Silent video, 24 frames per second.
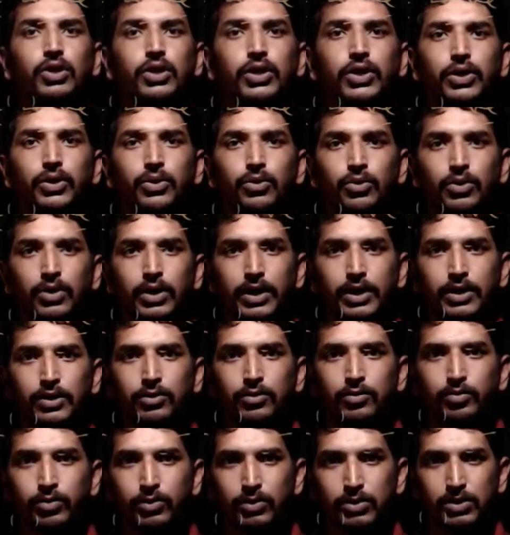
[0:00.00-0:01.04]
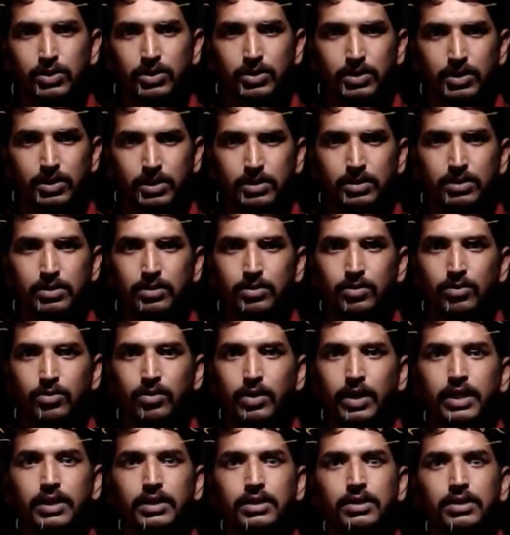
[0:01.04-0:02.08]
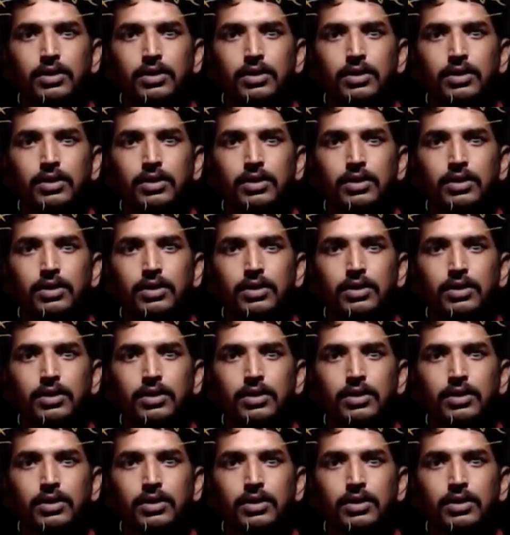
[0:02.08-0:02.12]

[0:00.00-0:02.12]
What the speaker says: curative procedures, right?